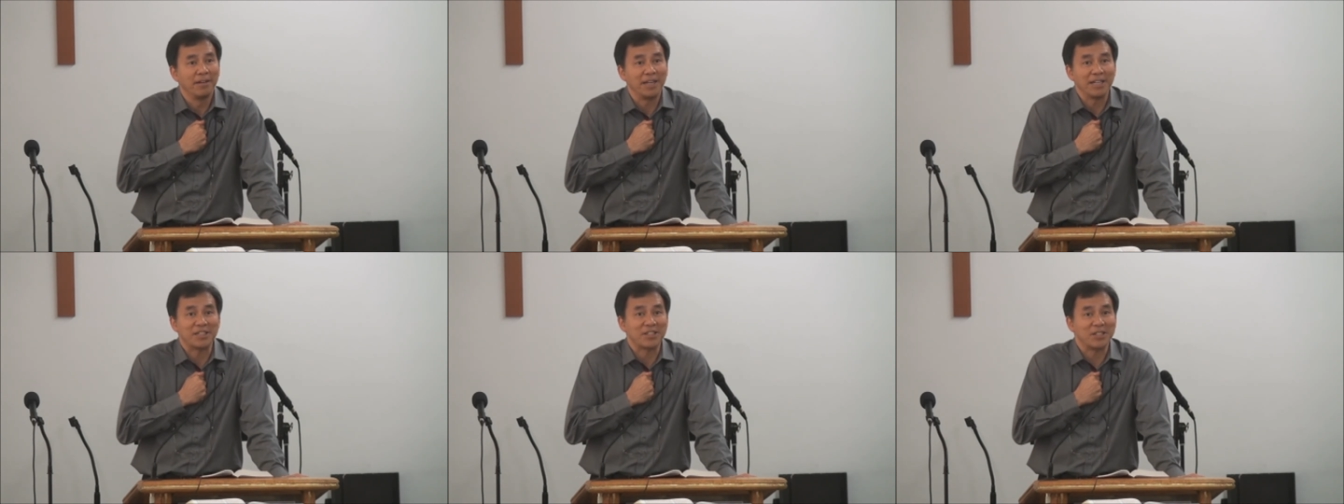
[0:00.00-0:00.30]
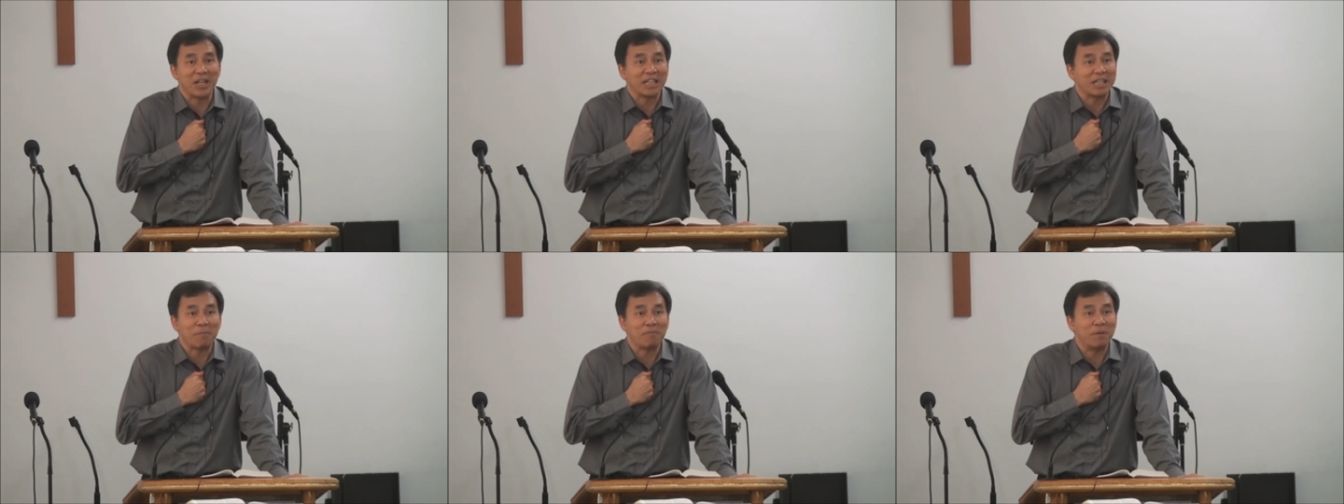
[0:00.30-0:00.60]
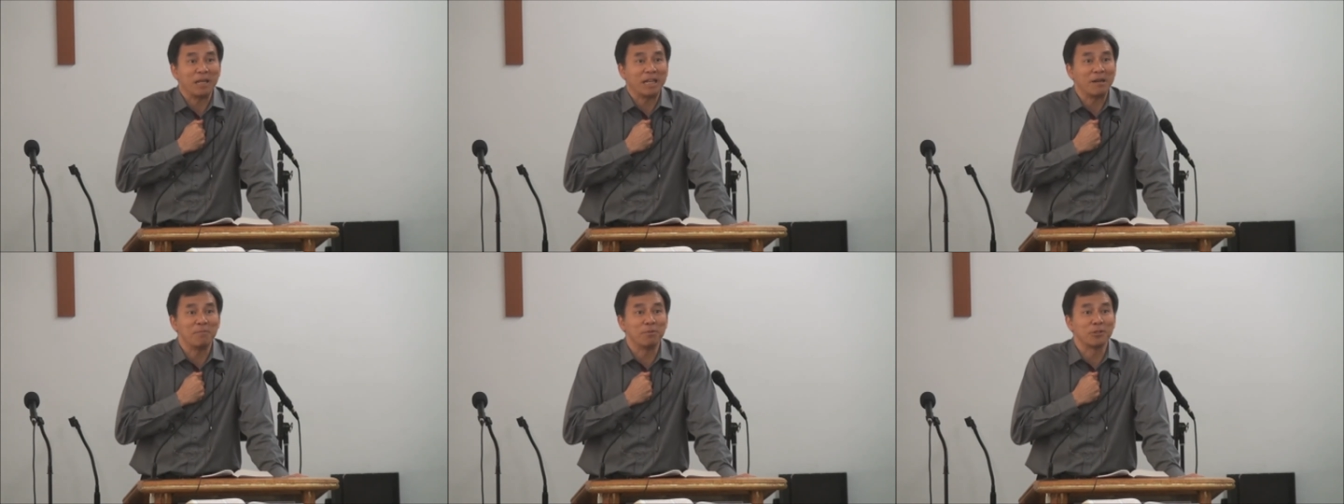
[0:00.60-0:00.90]
It's not
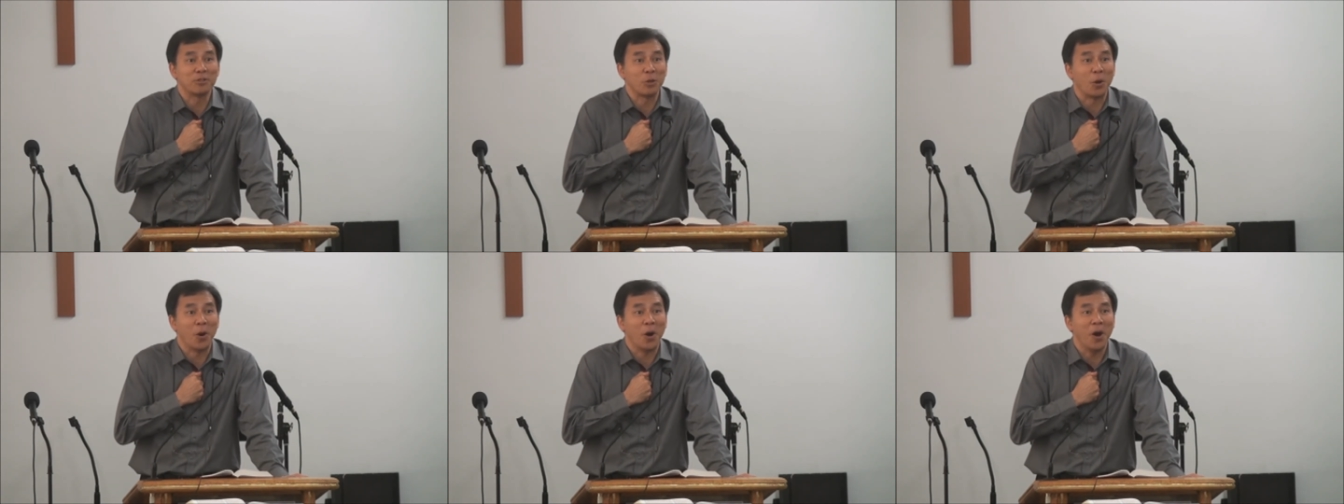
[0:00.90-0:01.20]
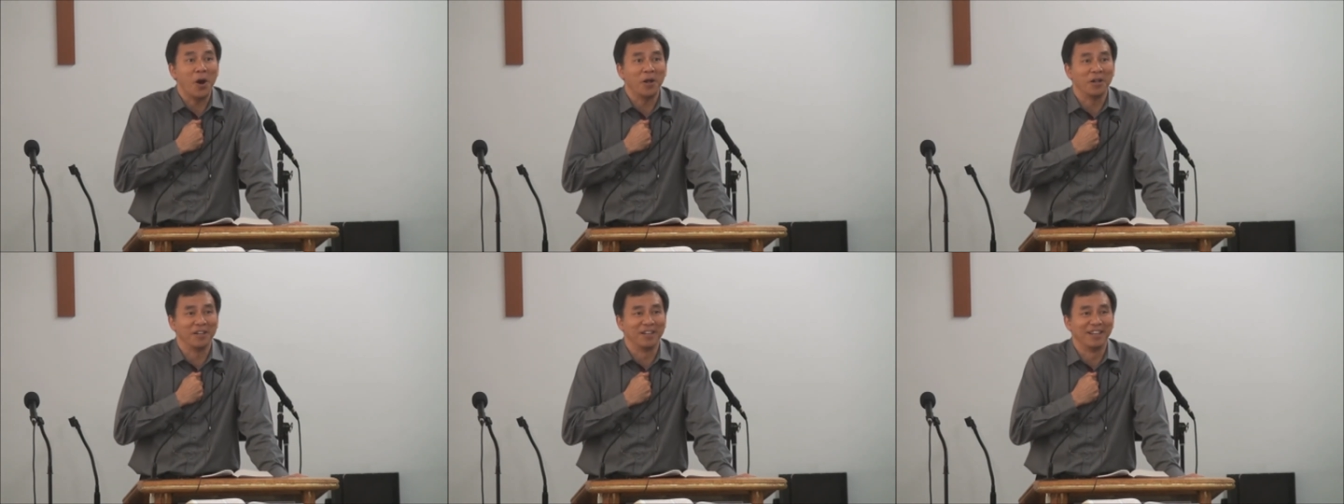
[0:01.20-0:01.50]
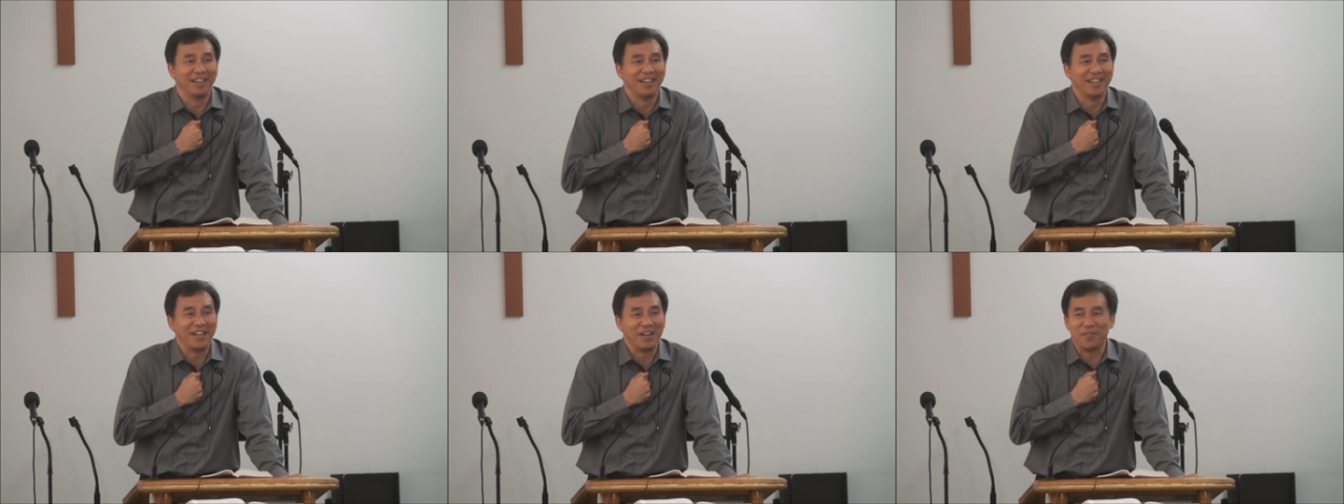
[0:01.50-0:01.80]
applicable to
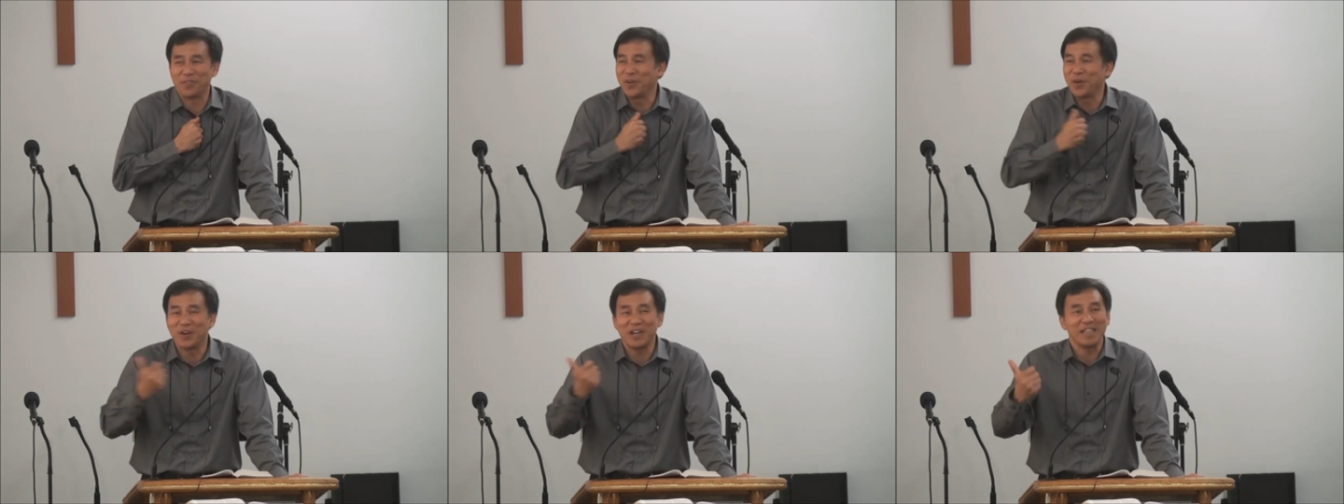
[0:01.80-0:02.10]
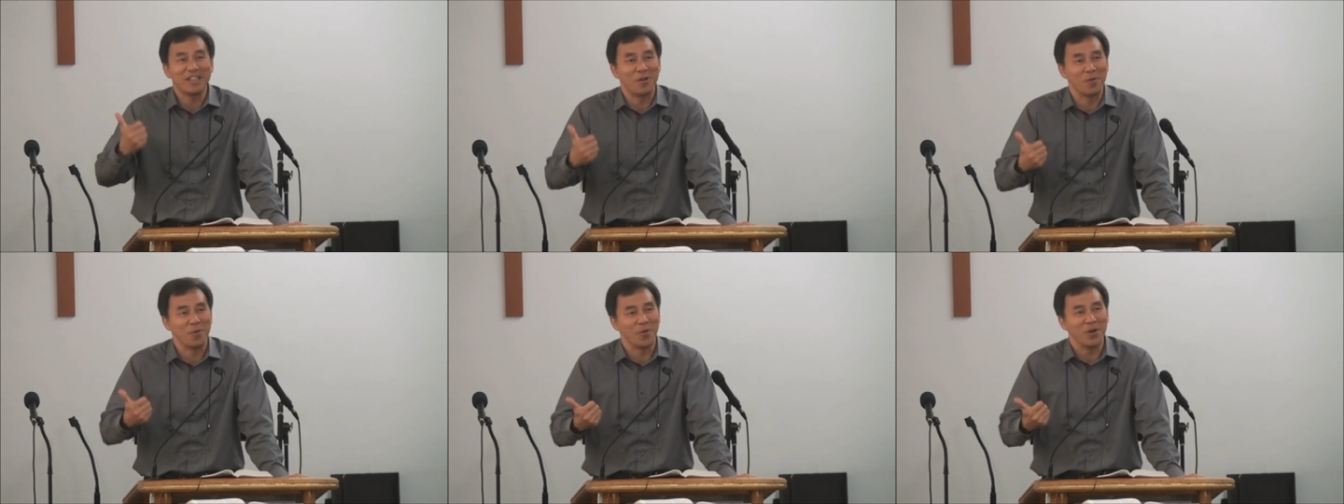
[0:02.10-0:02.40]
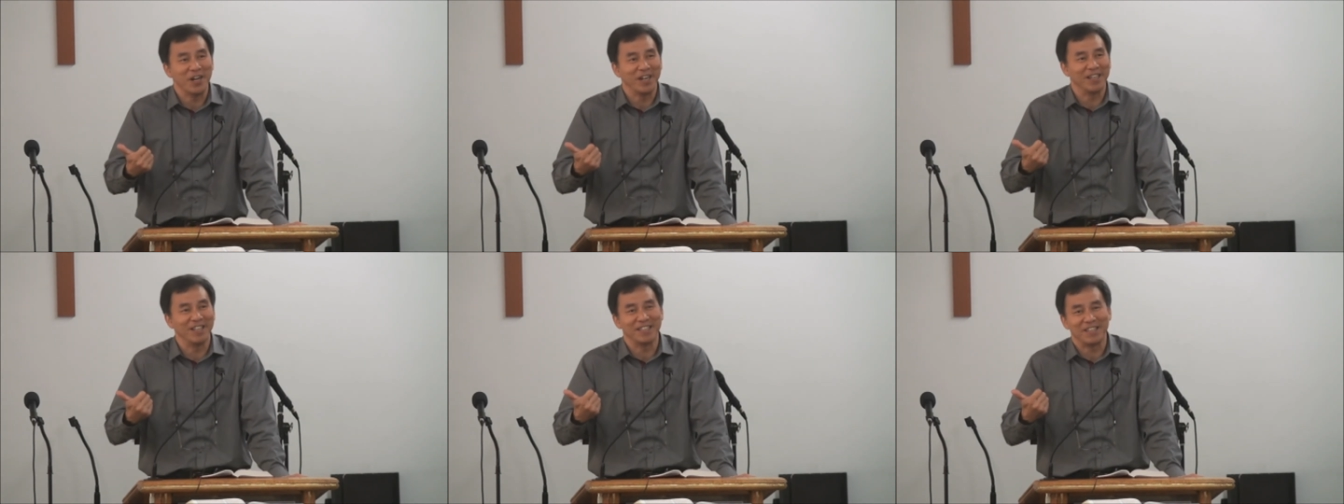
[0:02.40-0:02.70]
all. If you're in the
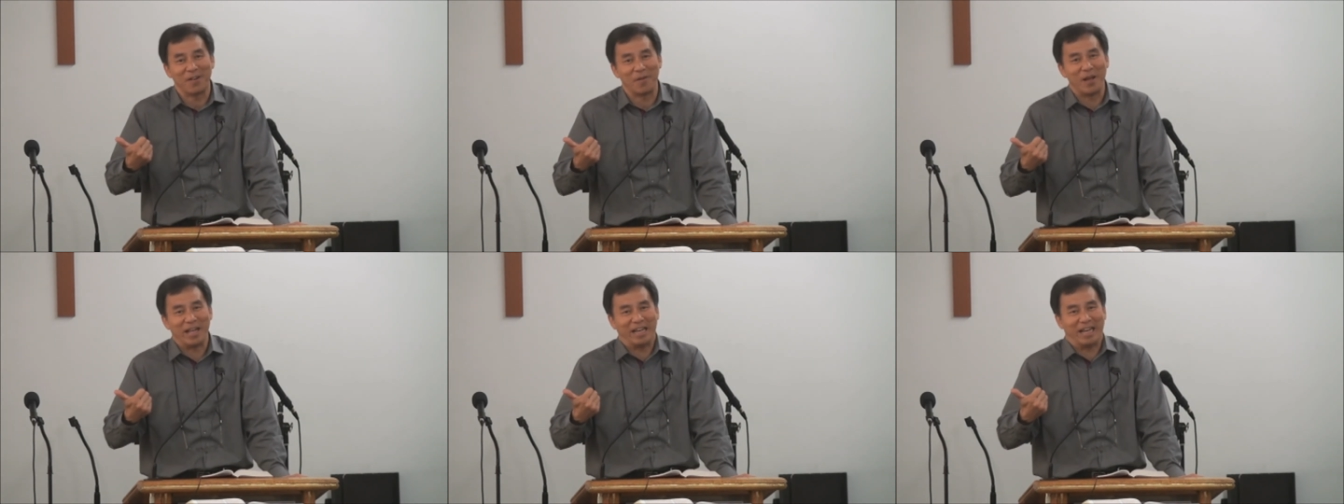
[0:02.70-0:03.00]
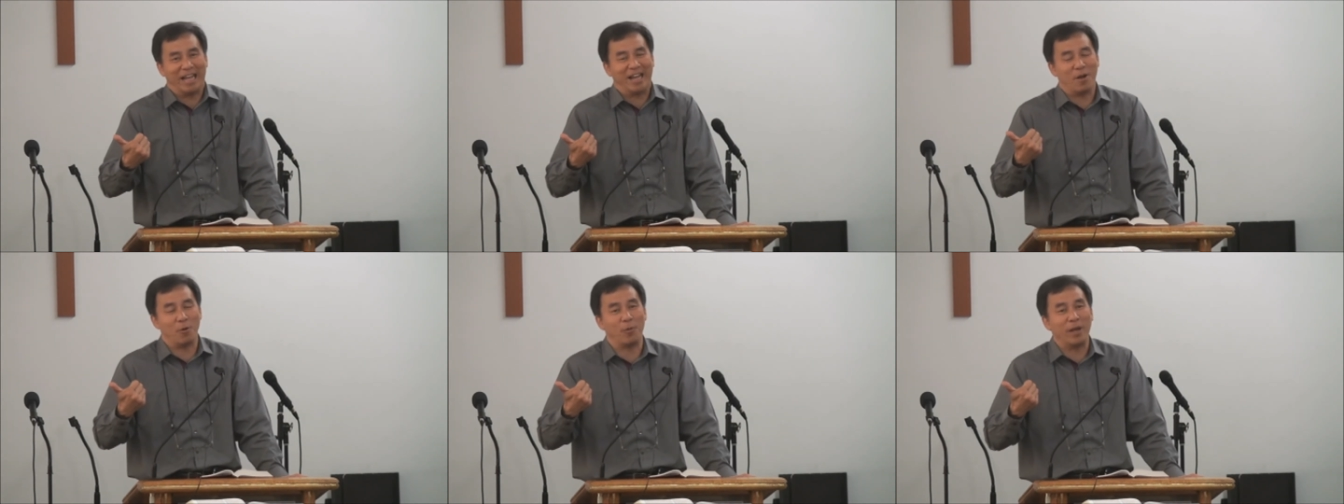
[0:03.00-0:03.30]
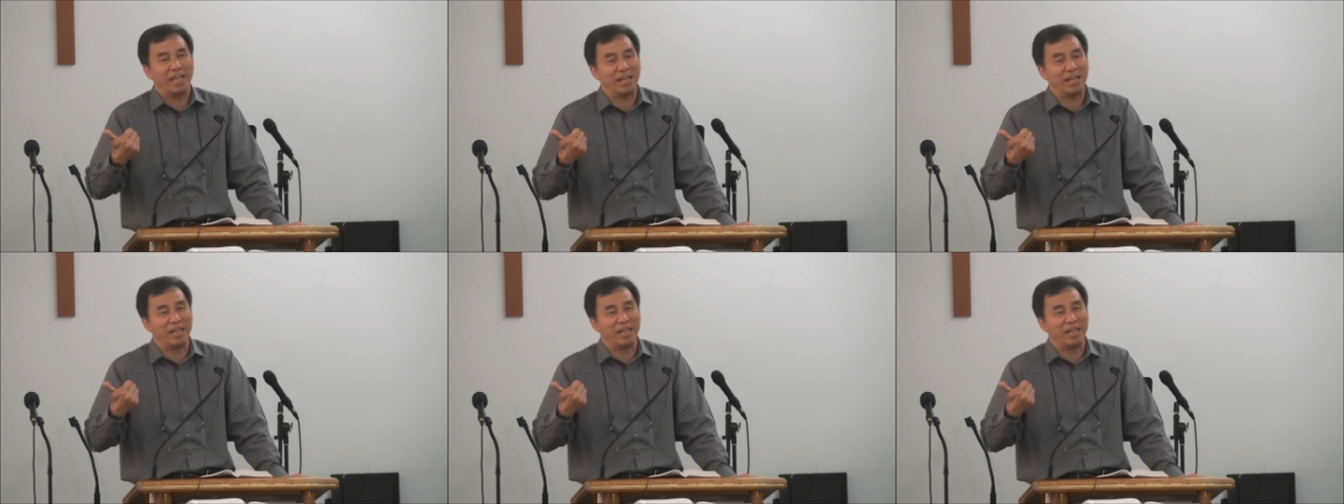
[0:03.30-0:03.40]
world,